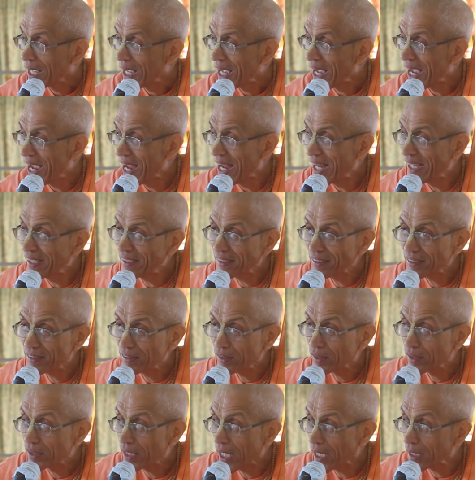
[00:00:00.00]

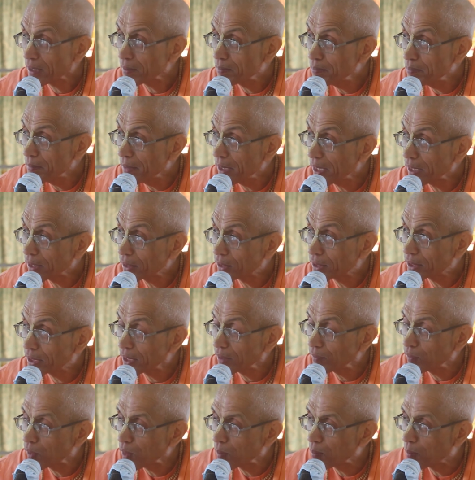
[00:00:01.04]
and that milk
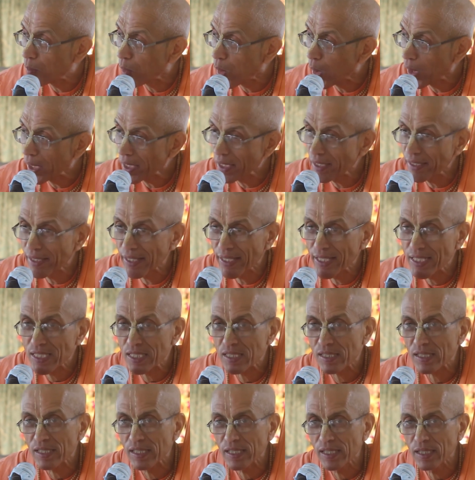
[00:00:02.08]
she would boil
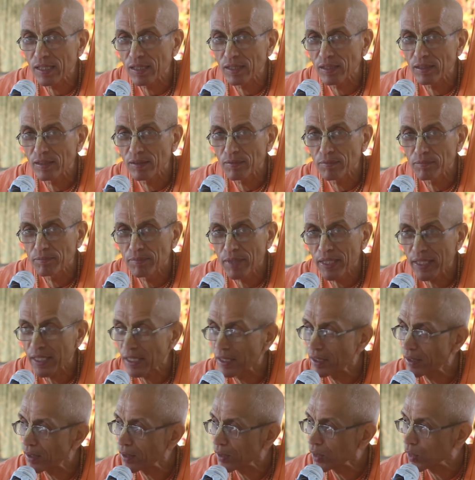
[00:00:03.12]
nicely, make
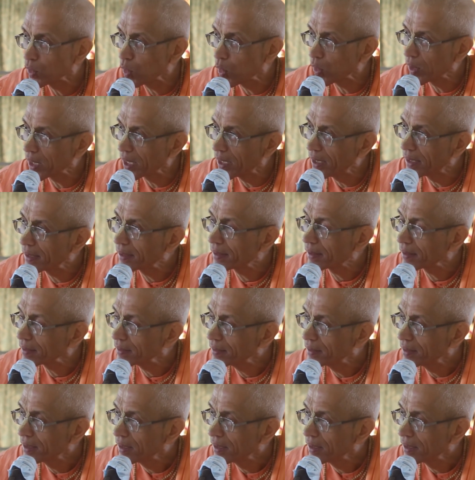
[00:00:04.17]
it yogurt,